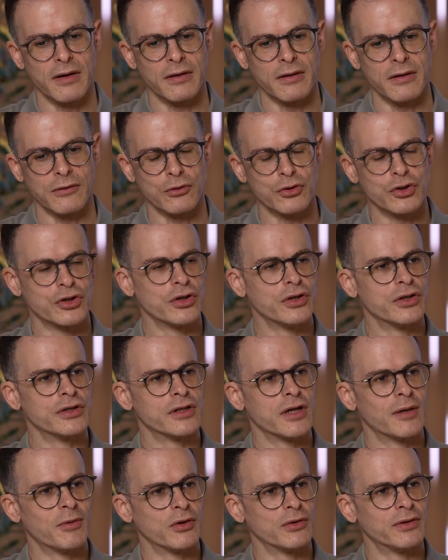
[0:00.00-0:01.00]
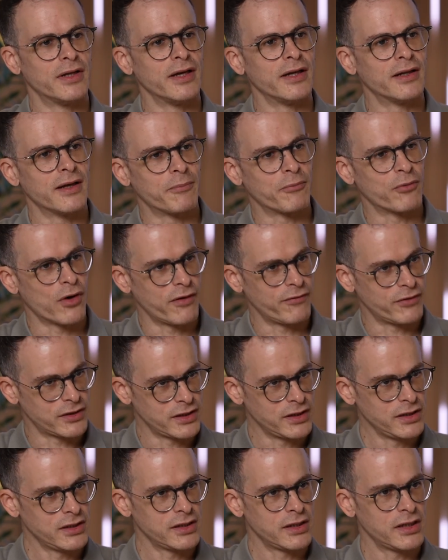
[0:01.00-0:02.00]
concerns about data
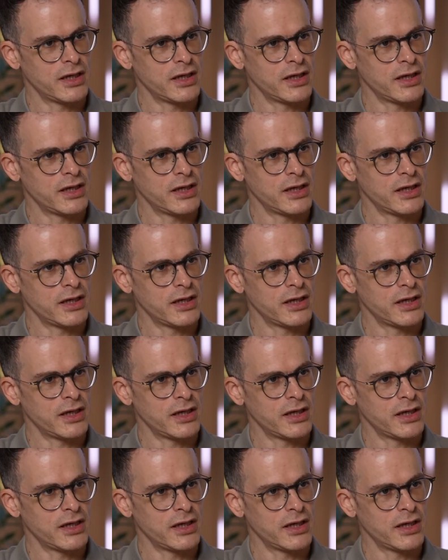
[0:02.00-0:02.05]
privacy